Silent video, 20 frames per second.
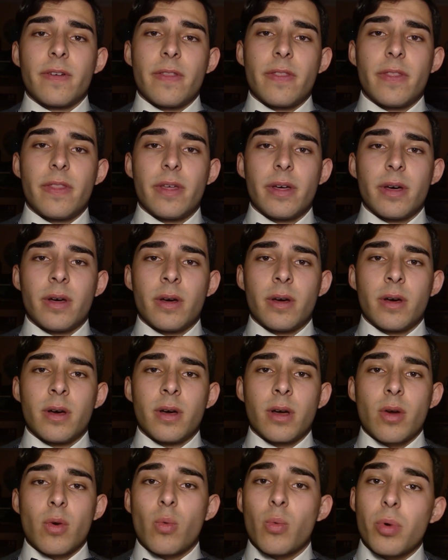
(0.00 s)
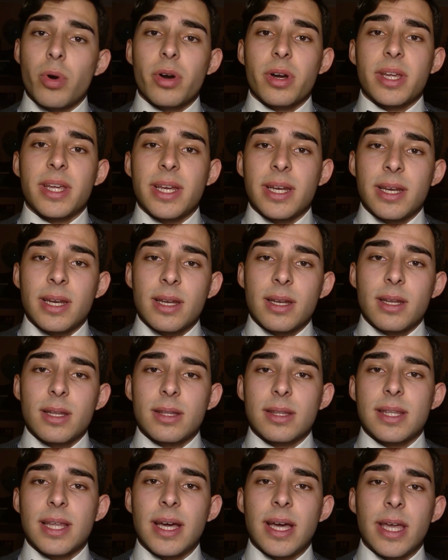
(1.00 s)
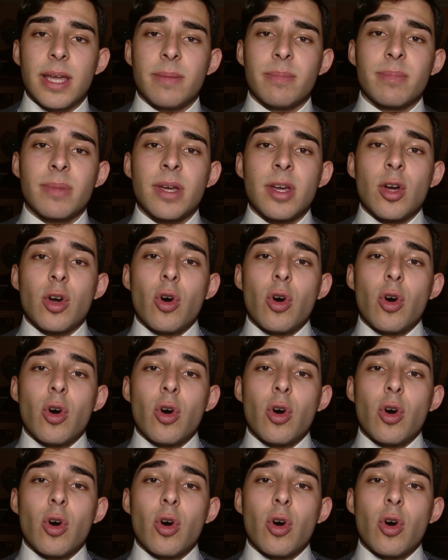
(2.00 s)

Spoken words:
the working time